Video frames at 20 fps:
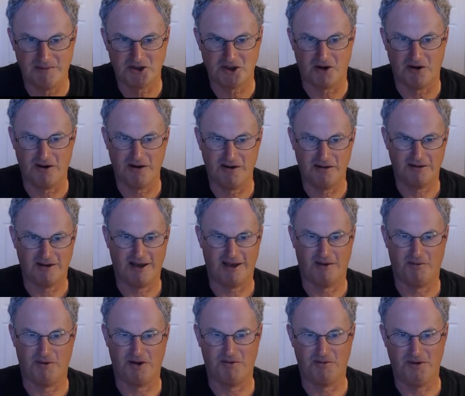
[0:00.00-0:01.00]
I'm sorry, I
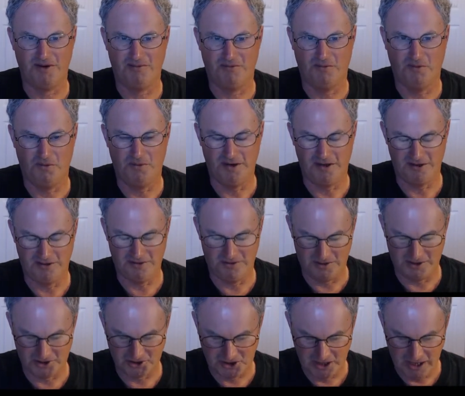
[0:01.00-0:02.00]
don't want to redo
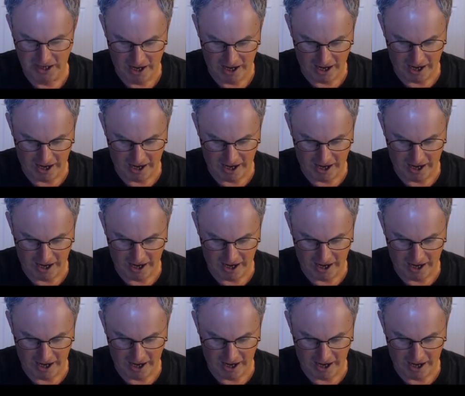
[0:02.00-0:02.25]
this.